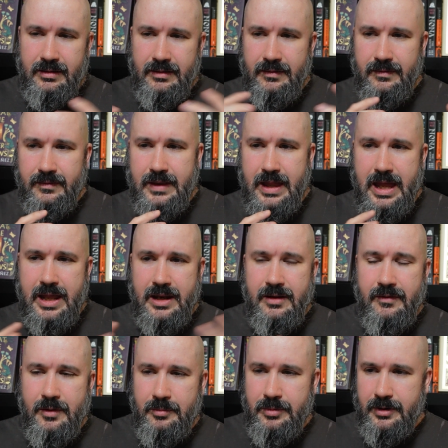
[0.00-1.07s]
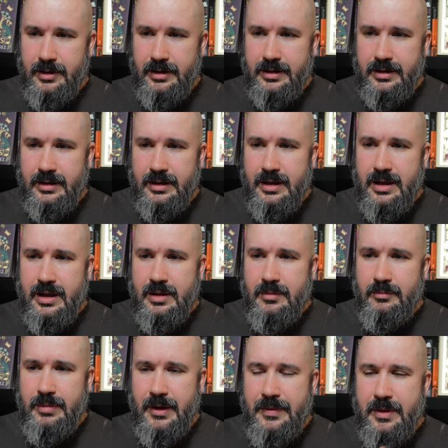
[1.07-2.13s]
the end of the book.
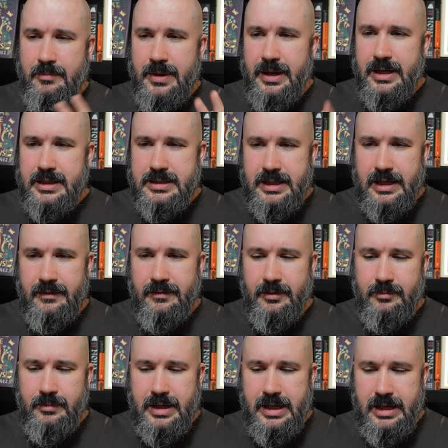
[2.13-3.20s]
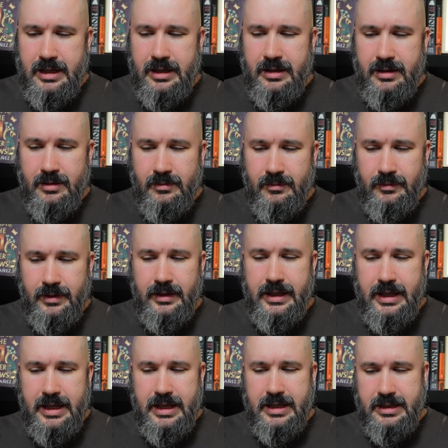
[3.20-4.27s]
But the biggest thing for me
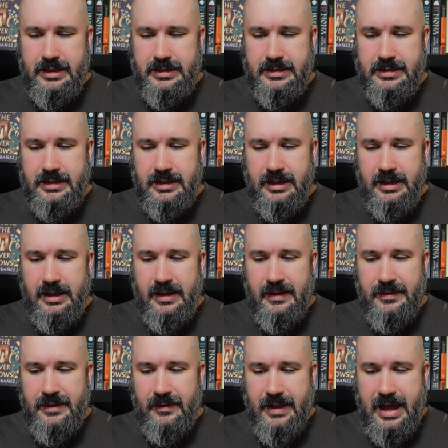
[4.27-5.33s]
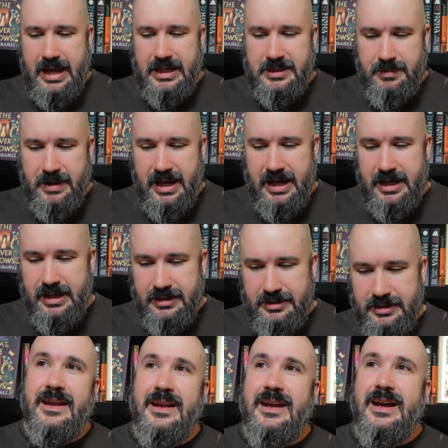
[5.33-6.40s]
really is the last
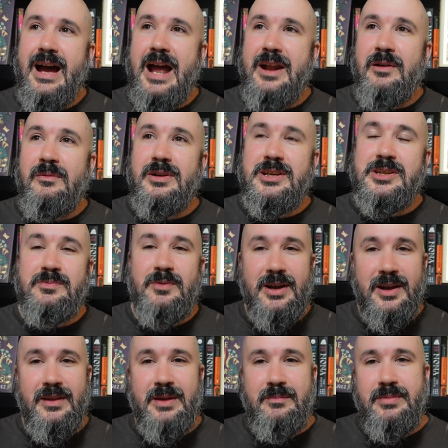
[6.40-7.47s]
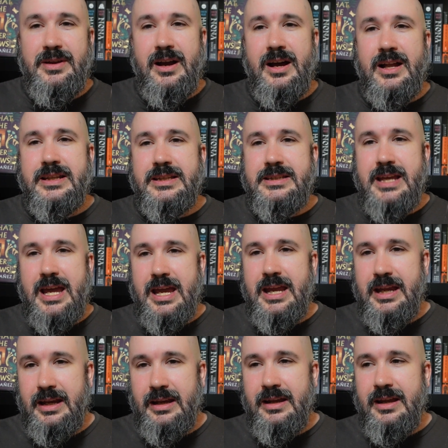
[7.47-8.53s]
page. I don't want to spoil it beyond
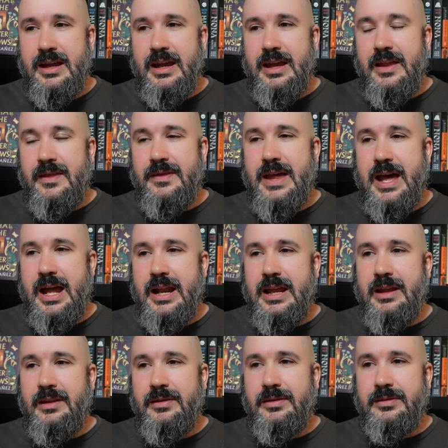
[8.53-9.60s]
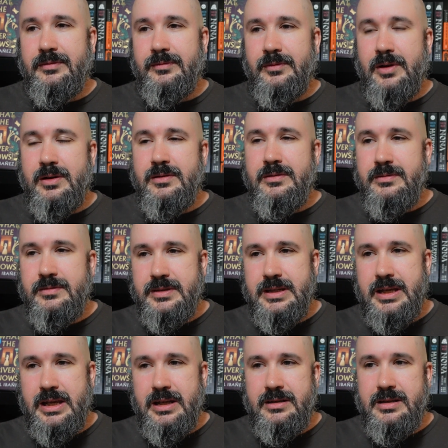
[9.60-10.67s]
saying that it throws
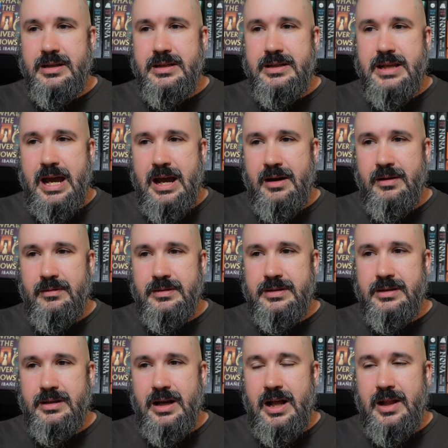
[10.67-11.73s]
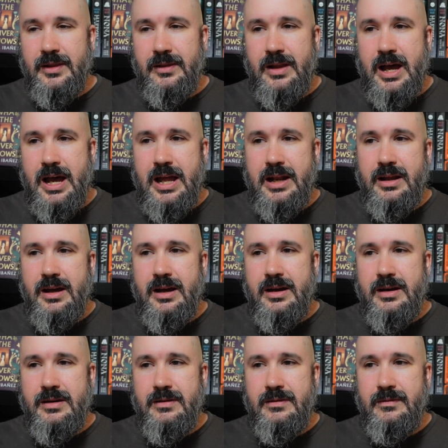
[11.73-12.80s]
into doubt a lot
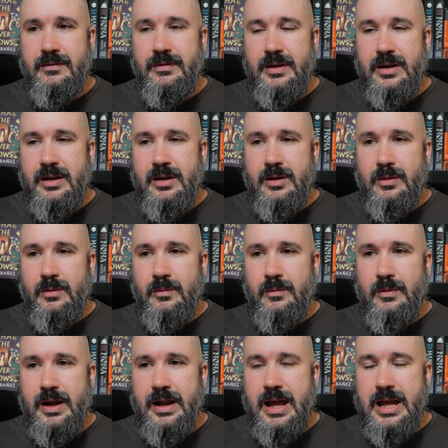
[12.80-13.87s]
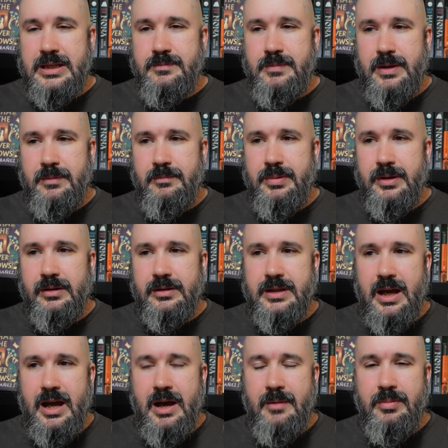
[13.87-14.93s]
of what has been built
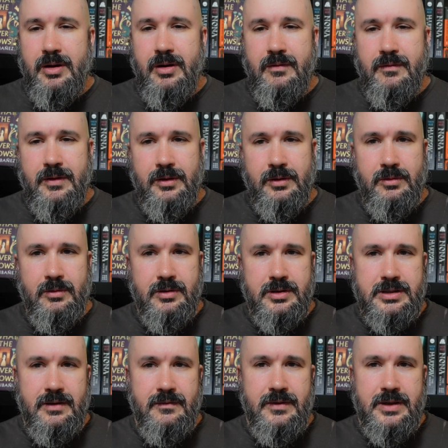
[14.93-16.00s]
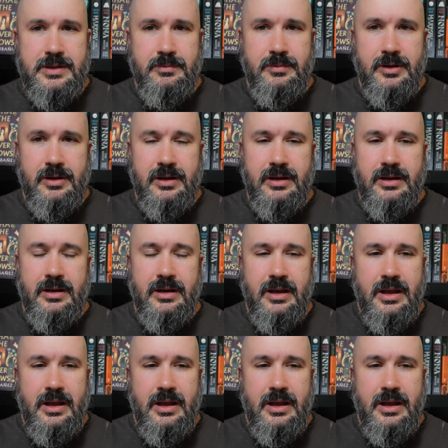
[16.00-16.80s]
up over the course of this book.